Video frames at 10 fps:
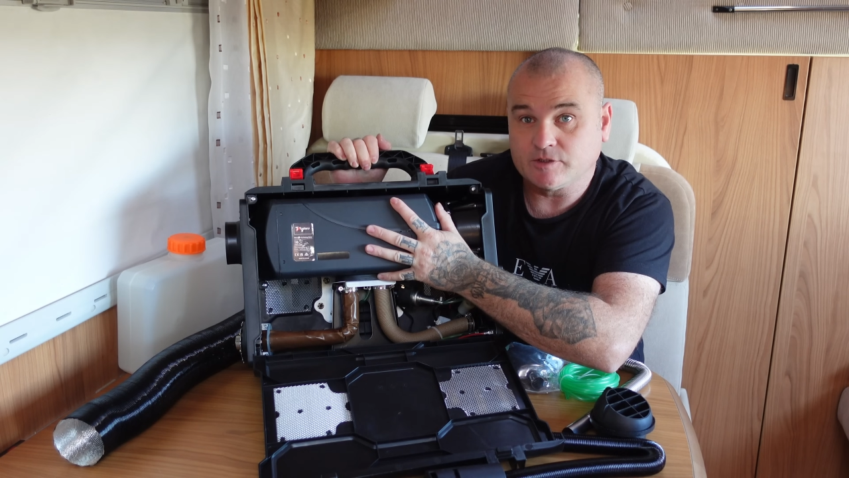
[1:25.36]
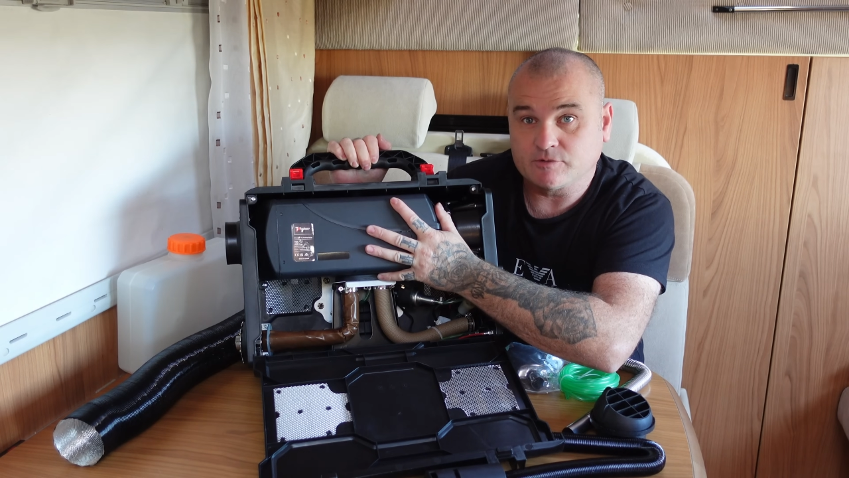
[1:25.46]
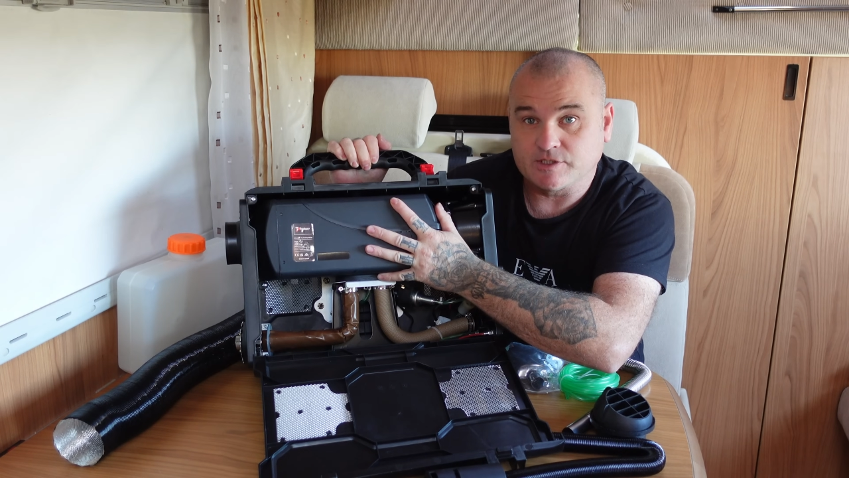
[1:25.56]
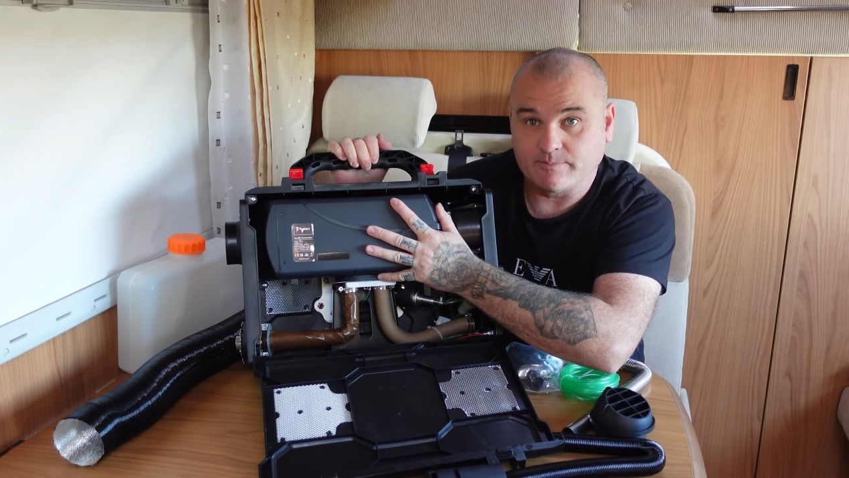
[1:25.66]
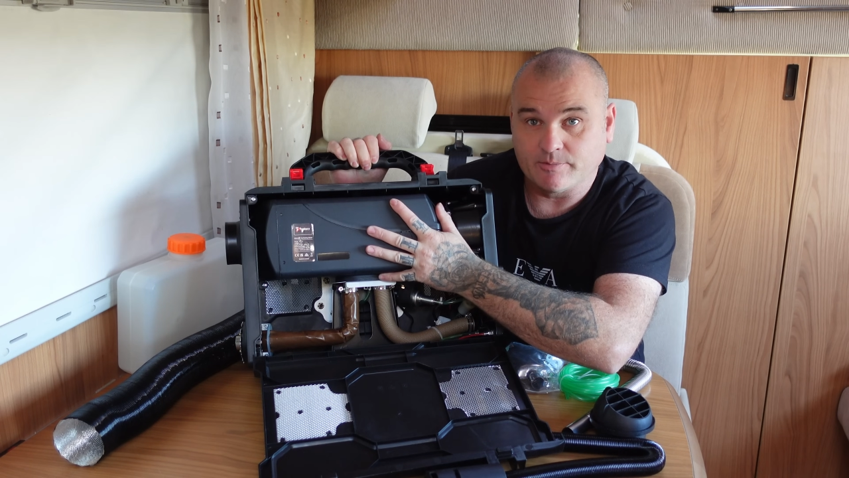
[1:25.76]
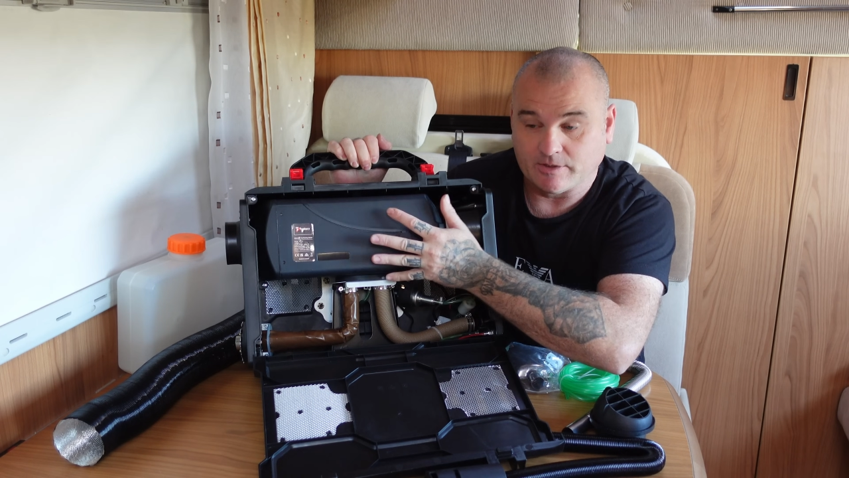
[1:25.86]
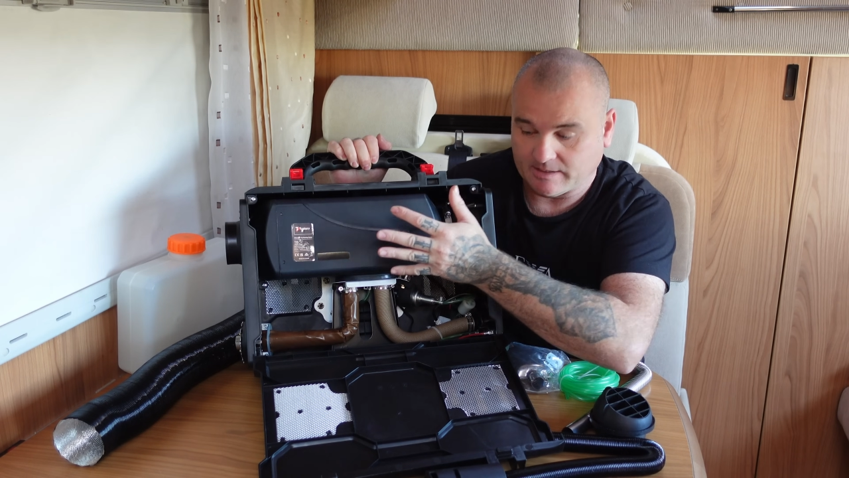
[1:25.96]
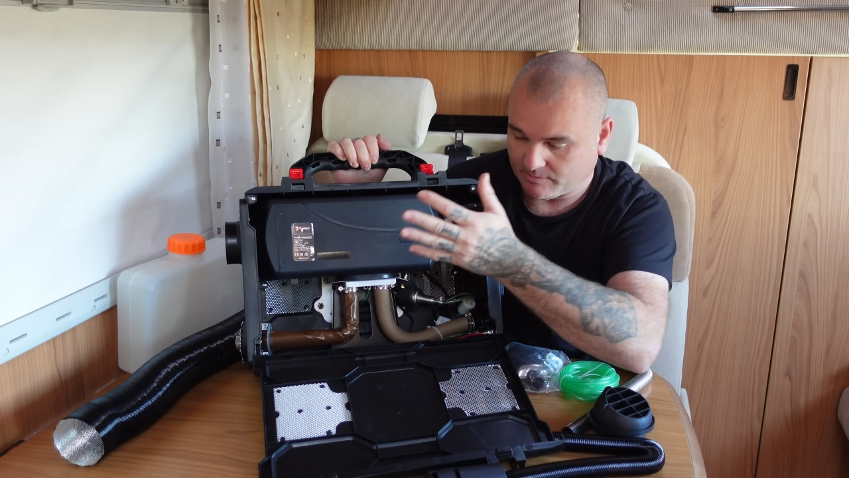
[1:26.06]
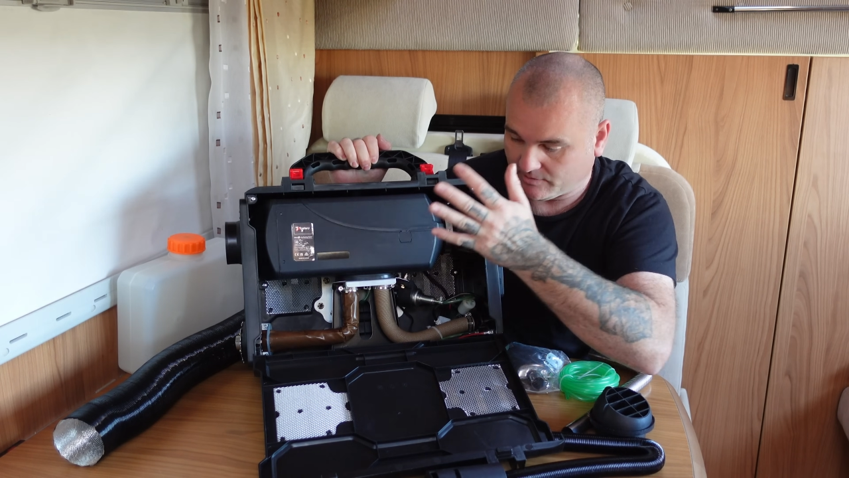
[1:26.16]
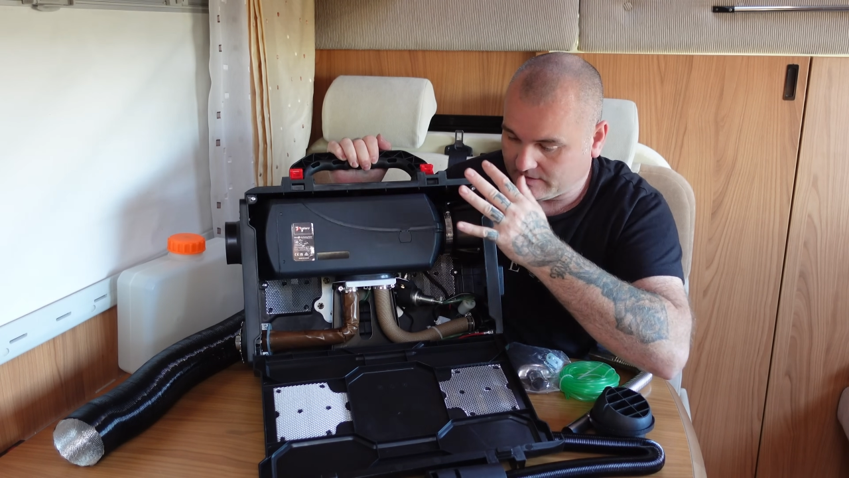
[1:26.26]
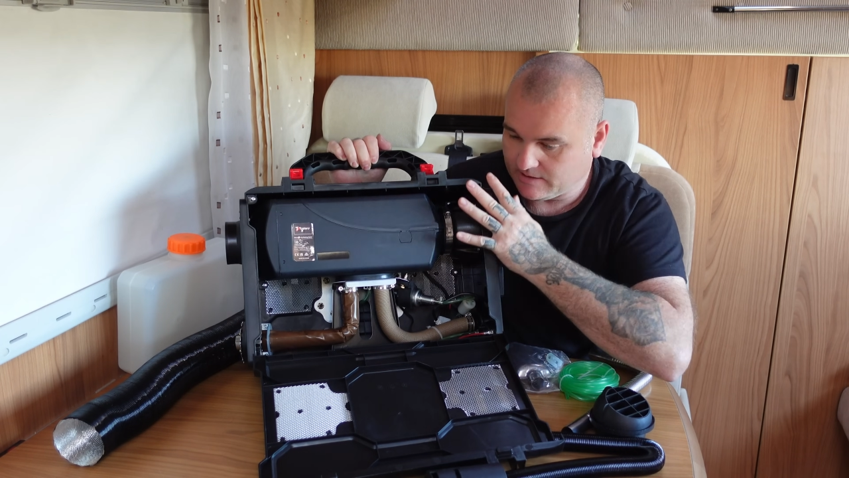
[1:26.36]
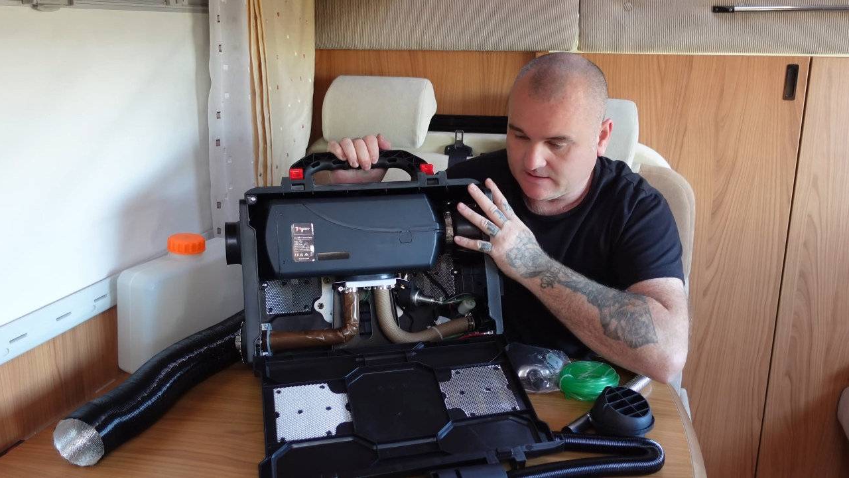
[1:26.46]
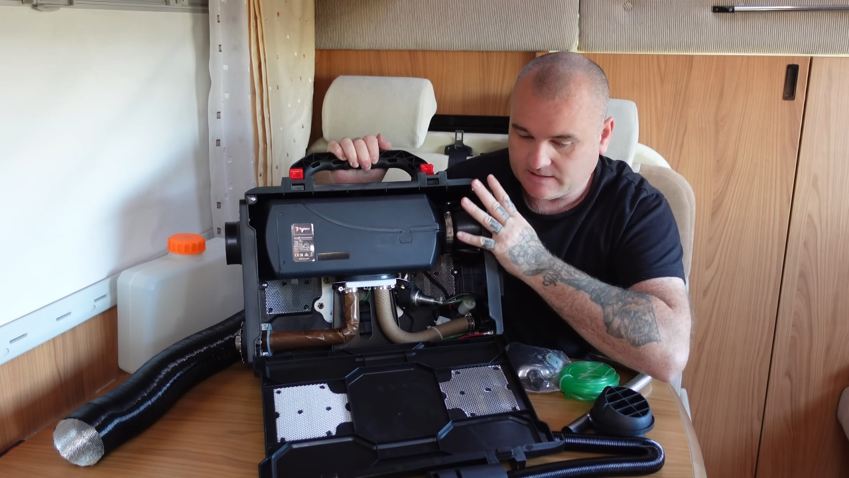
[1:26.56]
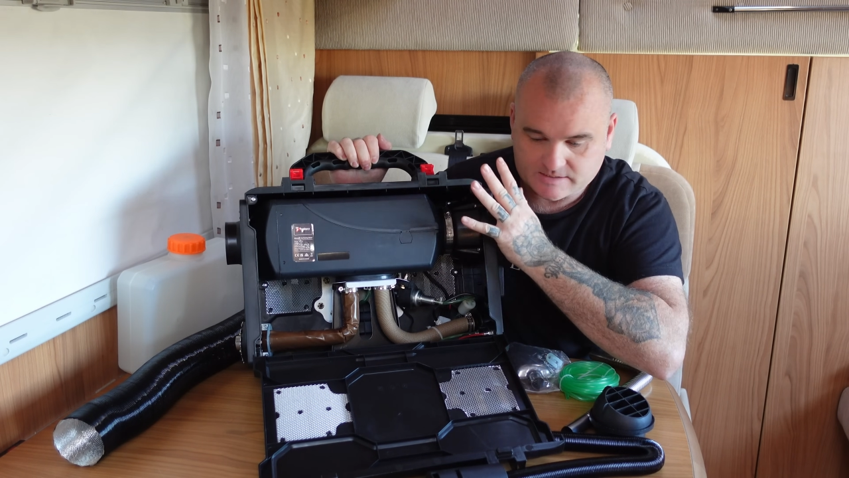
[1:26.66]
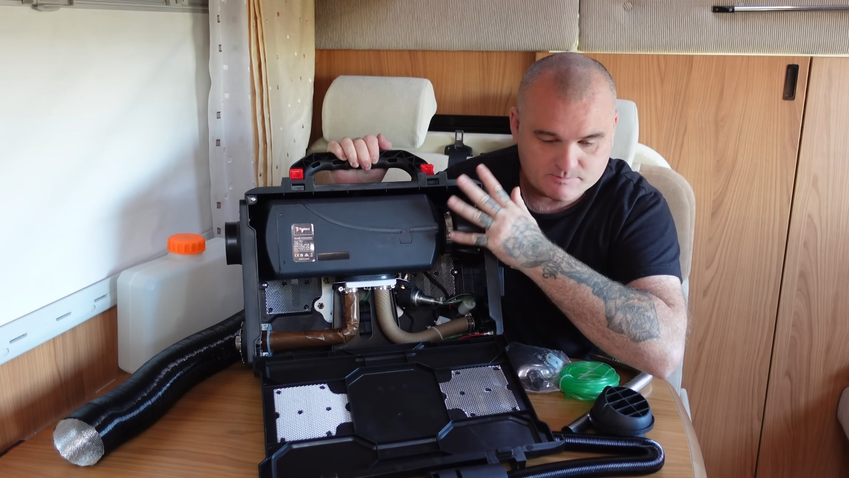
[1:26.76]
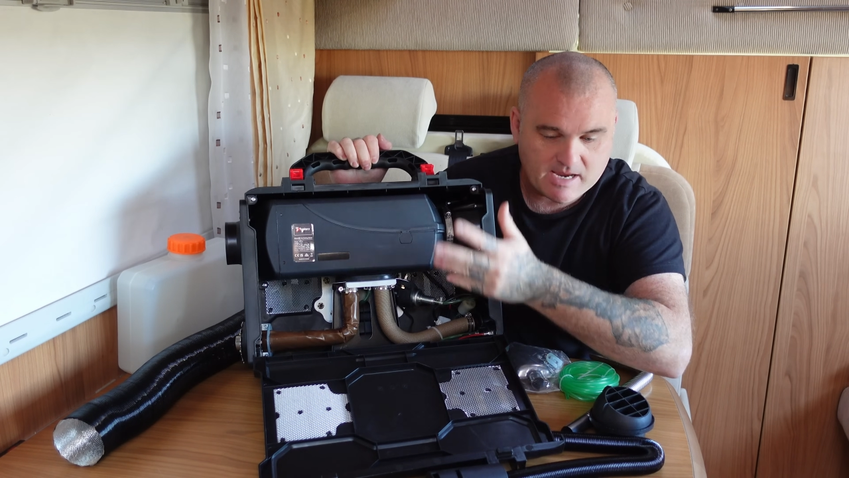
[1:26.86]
and used separately, but it's